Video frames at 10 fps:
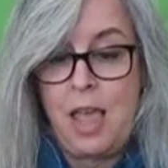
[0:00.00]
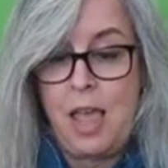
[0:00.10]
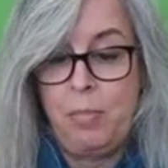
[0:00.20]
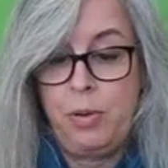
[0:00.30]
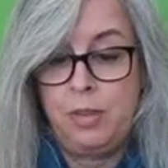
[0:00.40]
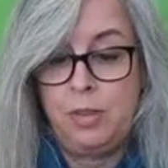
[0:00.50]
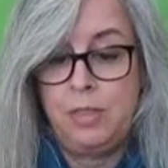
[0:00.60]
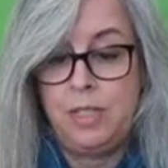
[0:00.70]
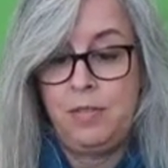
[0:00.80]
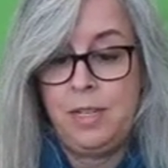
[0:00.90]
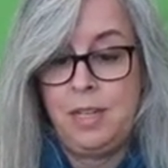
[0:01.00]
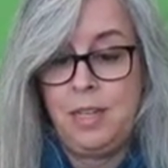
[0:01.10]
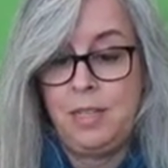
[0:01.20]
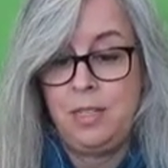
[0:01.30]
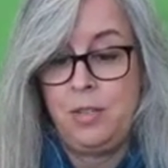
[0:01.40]
and put a little divot
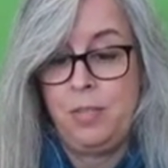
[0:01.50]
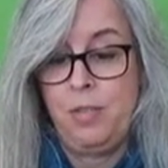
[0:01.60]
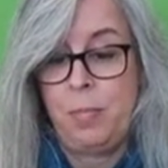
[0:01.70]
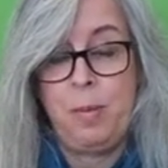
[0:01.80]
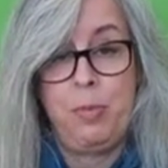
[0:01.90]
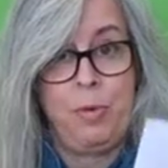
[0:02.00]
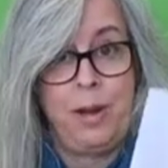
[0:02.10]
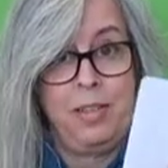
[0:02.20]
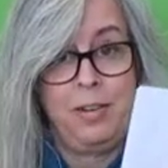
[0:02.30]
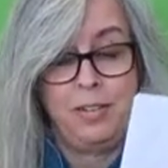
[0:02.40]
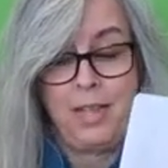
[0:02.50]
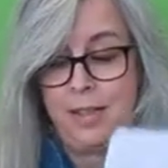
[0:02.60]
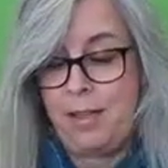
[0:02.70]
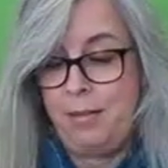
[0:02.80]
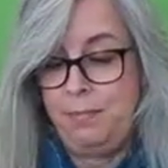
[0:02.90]
into the paper right there like
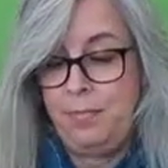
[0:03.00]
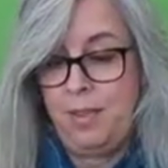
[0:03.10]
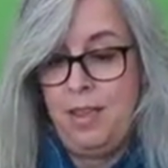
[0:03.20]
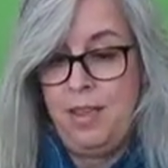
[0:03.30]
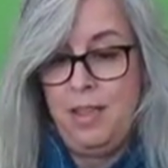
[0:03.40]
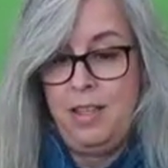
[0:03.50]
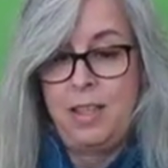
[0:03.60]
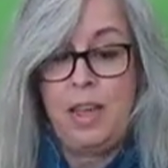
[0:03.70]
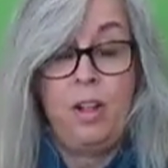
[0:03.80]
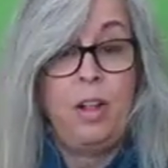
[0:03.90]
that. That'll